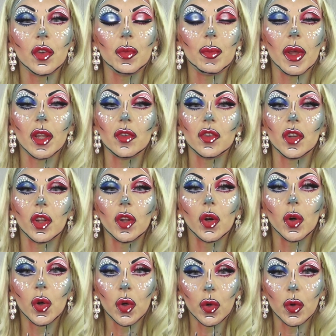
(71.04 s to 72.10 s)
to mention
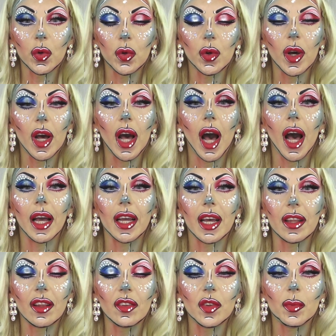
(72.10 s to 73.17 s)
who I
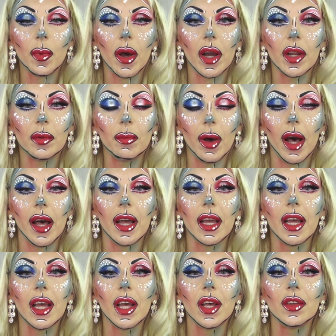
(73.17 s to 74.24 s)
got inspired by.
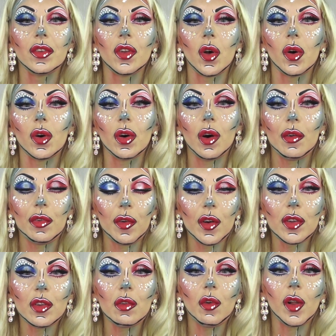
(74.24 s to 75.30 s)
So
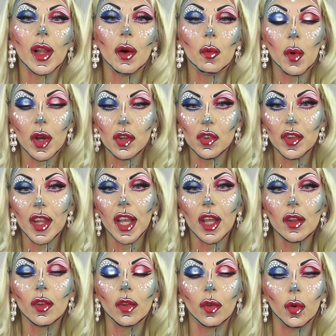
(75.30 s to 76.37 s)
first of all, I watched
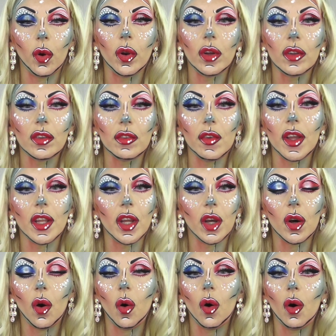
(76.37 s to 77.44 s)
NikkieTutorials
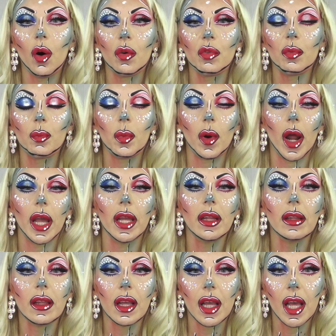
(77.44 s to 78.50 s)
video of
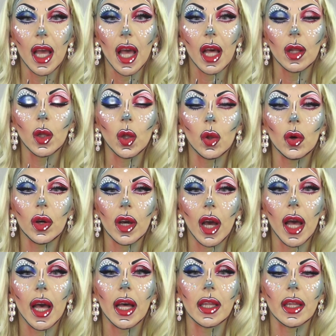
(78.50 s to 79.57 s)
Pride look,
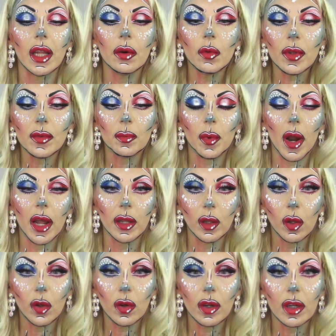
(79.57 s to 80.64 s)
and that was Pride
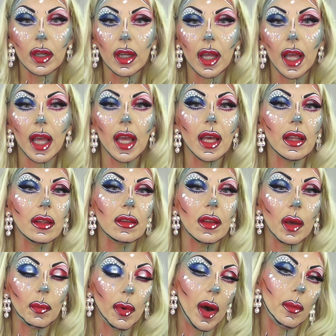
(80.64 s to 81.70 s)
look and
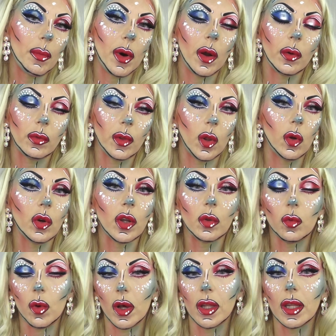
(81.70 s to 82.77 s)
pop art look
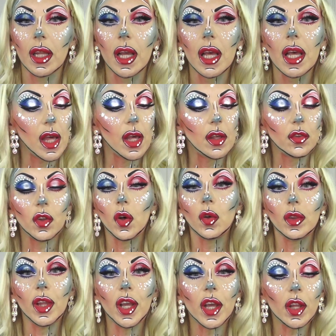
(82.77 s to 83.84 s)
in one. So
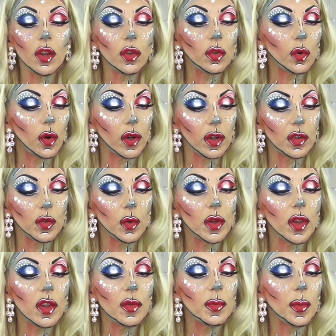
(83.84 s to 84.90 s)
NikkieTutorials was
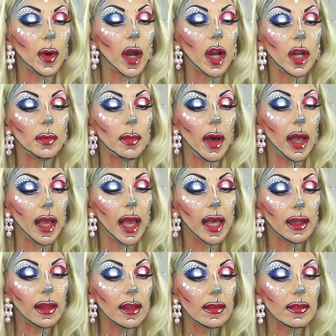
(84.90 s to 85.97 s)
inspired by
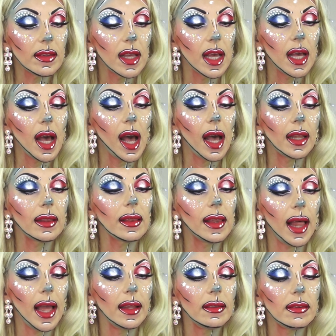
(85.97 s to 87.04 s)
Ellis
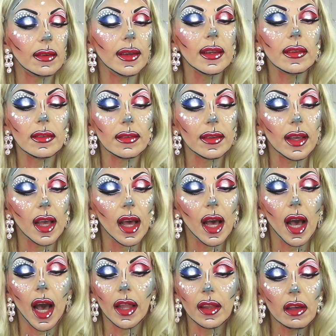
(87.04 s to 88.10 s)
Atlantis.
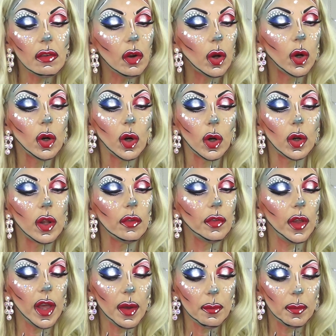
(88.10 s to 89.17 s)
I never heard of
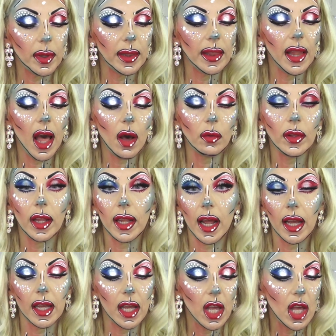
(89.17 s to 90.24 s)
him, but now that
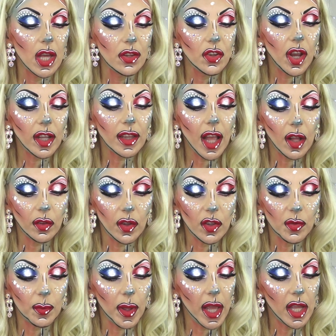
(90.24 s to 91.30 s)
I checked out
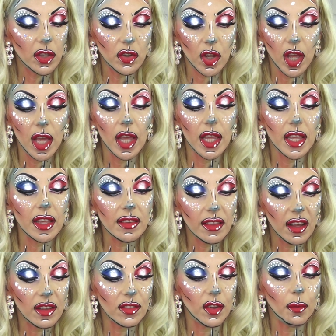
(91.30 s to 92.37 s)
his page, he's
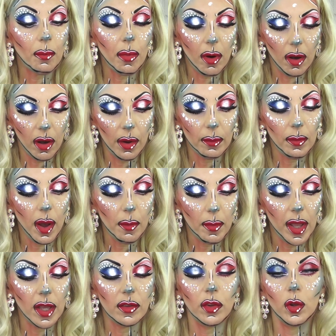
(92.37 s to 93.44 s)
got some bomb,
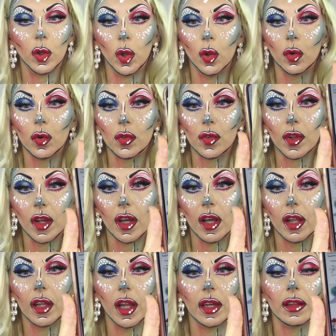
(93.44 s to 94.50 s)
amazing looks
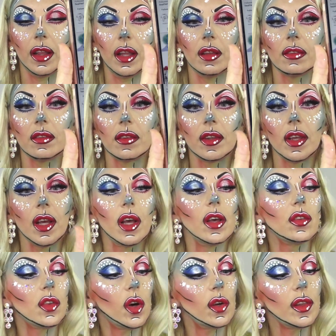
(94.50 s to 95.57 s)
like this.
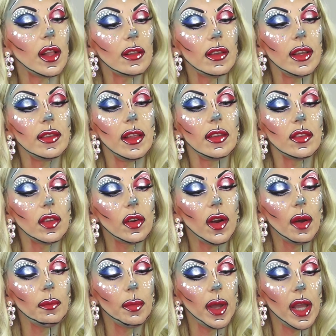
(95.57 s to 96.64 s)
So that's his
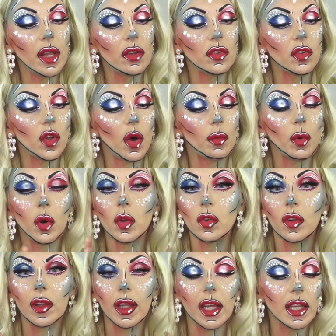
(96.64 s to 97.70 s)
Instagram page. So I'm going
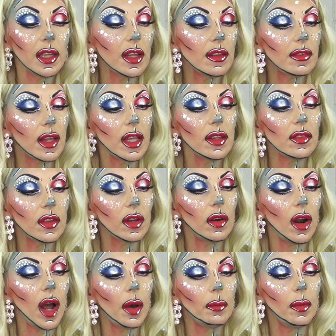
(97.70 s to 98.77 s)
to link this
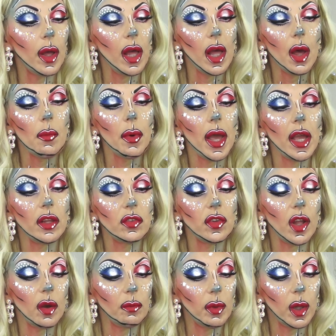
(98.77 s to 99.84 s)
Instagram page
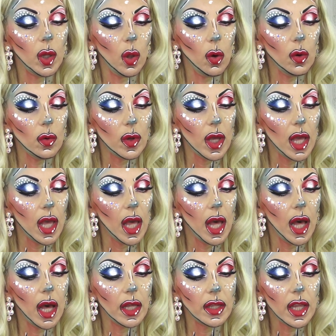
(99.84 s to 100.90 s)
down below.
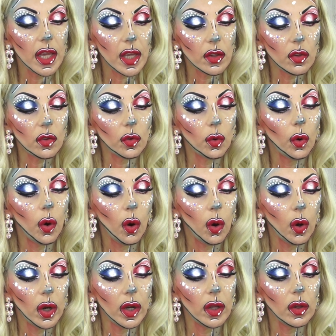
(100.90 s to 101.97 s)
Uh,
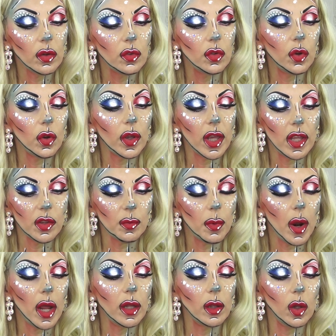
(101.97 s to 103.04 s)
NikkieTutorial took his
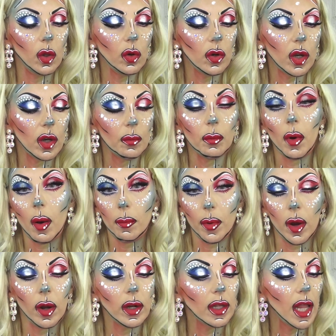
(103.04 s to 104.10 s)
Pride look, pop
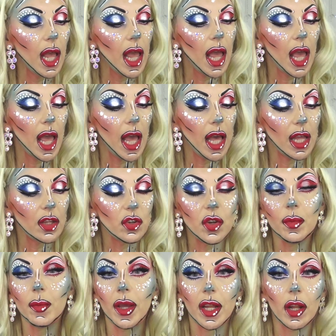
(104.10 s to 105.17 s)
art, and
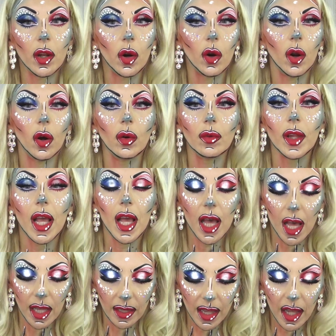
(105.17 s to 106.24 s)
she made it her own.
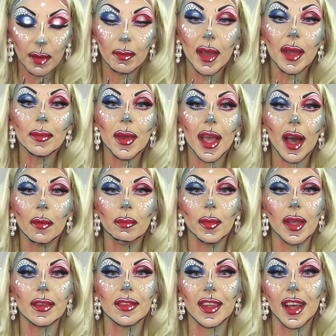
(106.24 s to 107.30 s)
Then Make Me Up
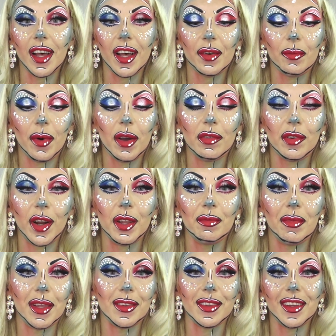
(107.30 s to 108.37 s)
Missa, my friend
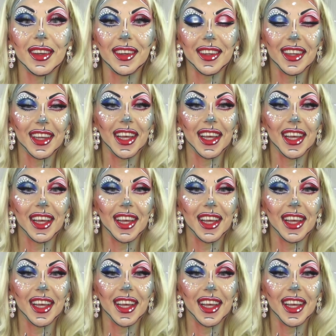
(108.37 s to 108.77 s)
Missa.